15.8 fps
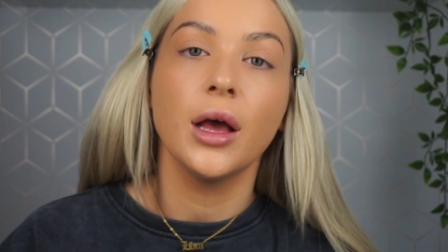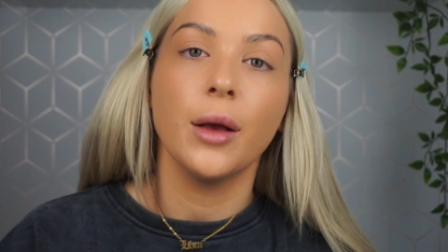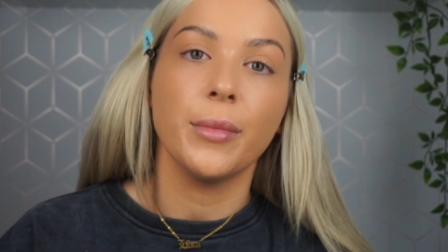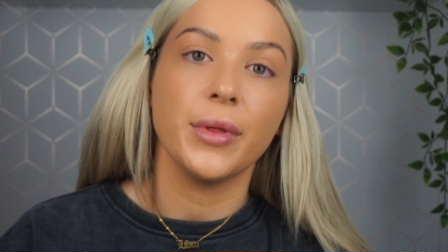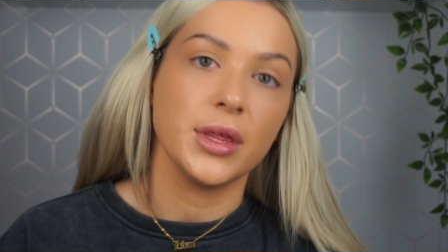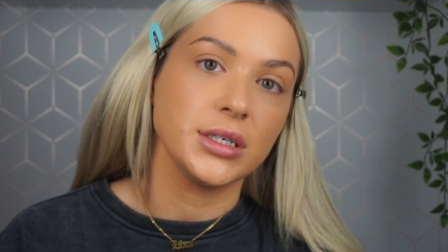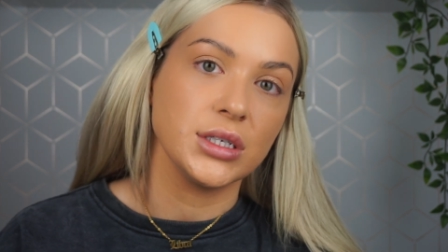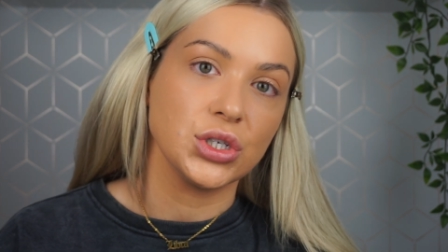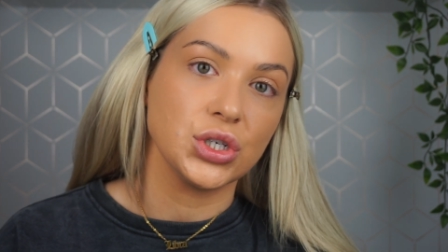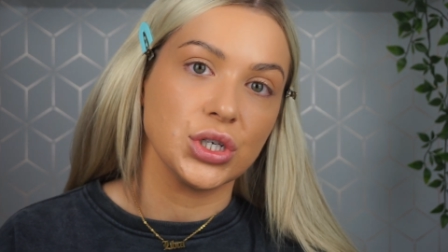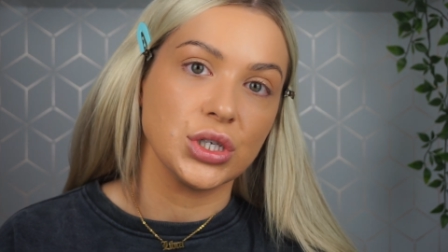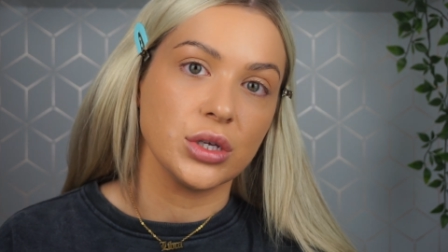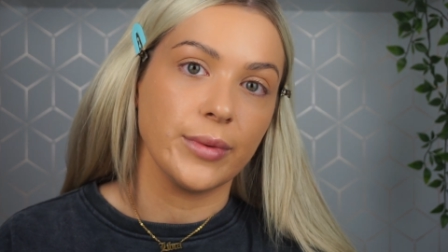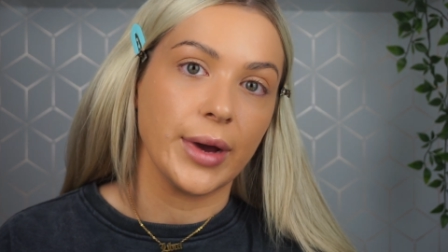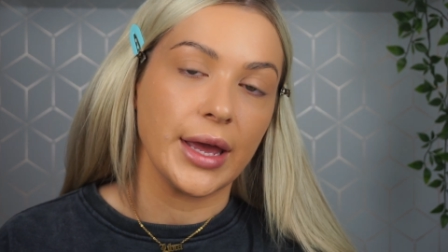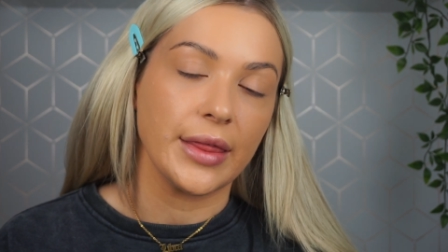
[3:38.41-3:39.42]
but this is just
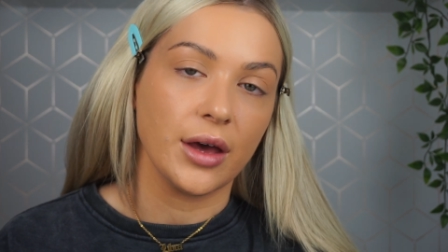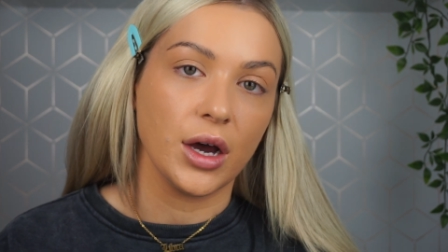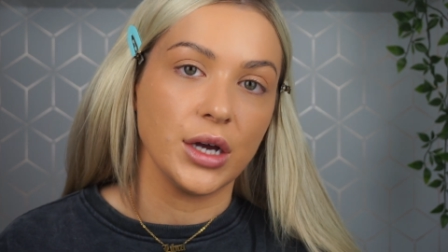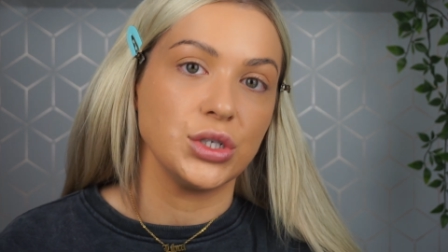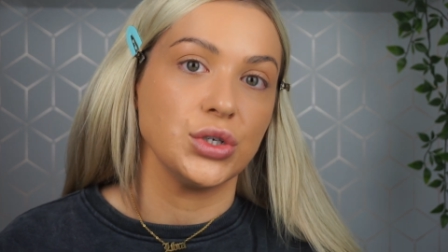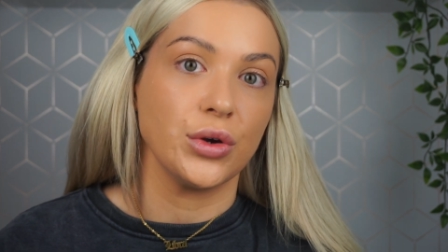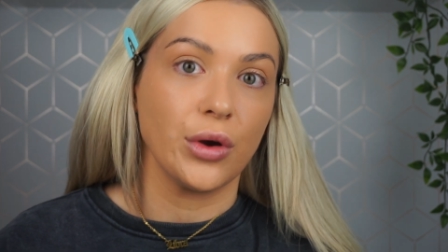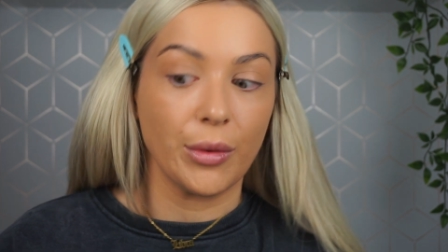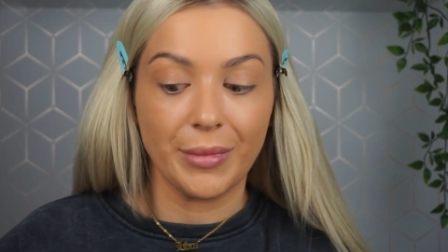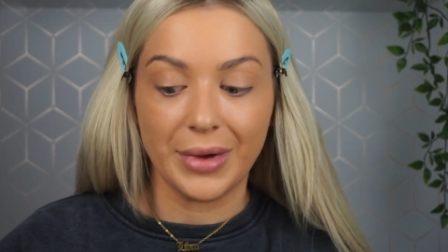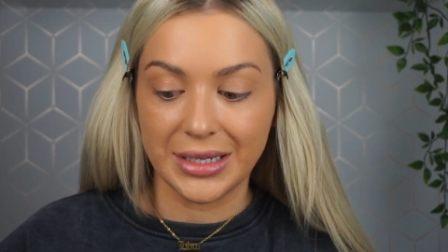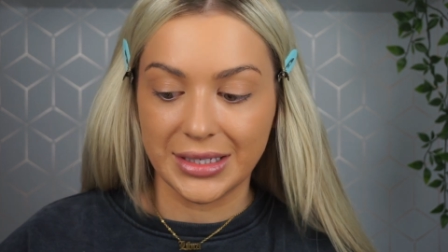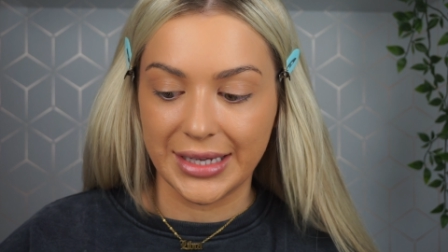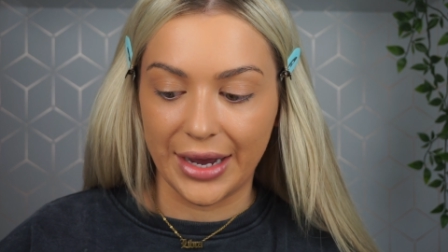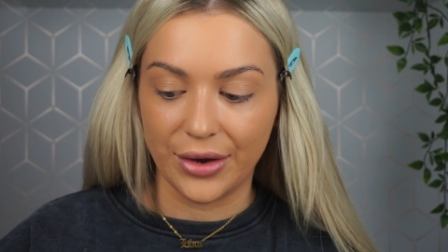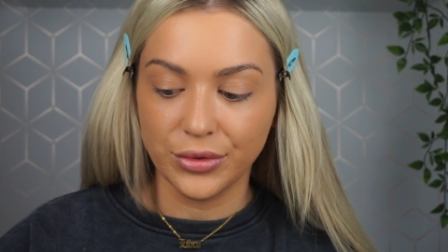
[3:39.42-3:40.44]
the way that I do it on
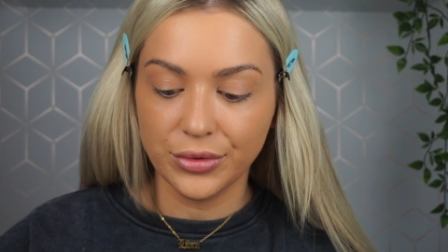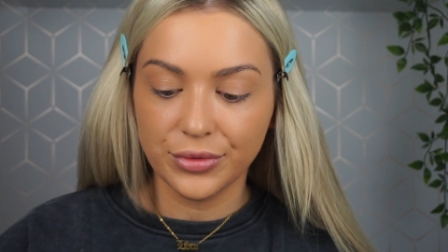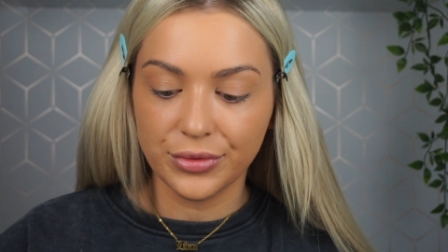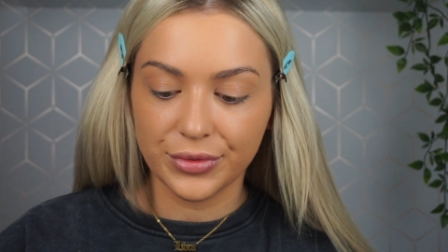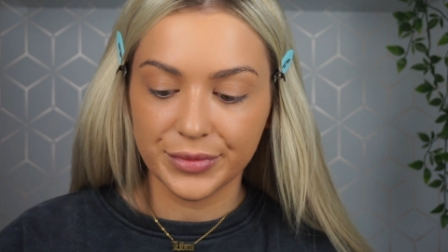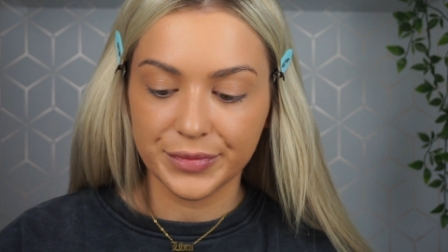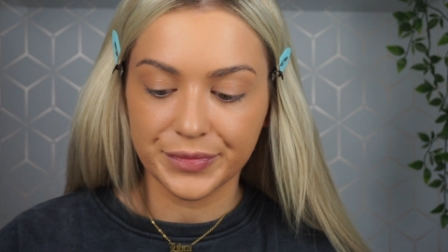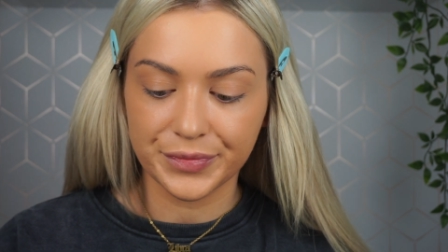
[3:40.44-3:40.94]
myself.